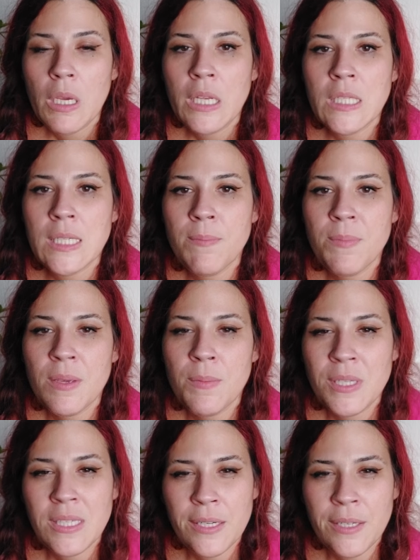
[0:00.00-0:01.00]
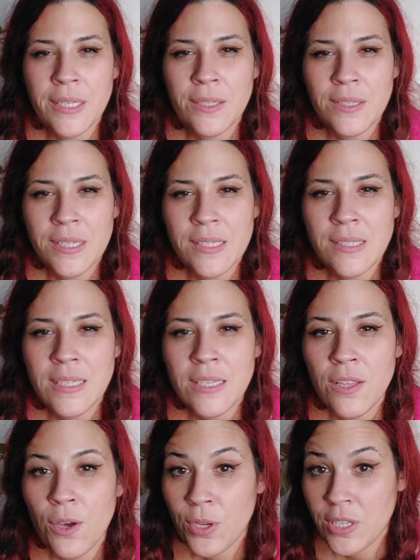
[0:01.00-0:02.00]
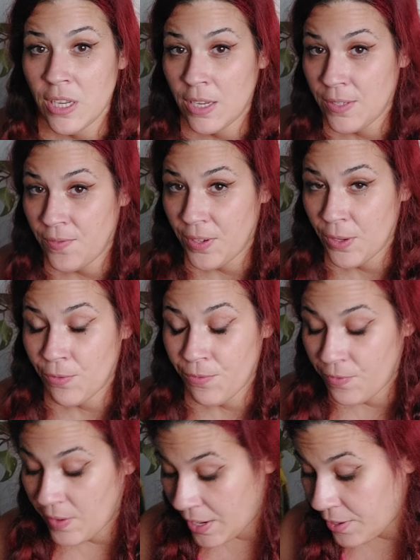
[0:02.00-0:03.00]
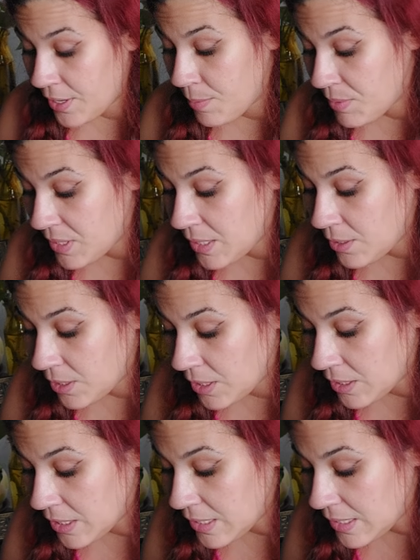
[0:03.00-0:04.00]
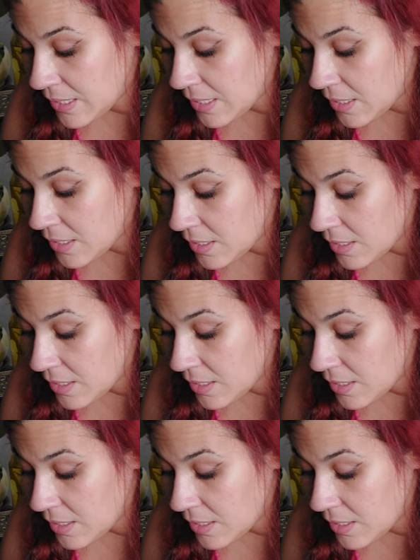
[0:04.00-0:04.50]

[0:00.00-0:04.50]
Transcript: in something materialistic, though it does feel very materialistic.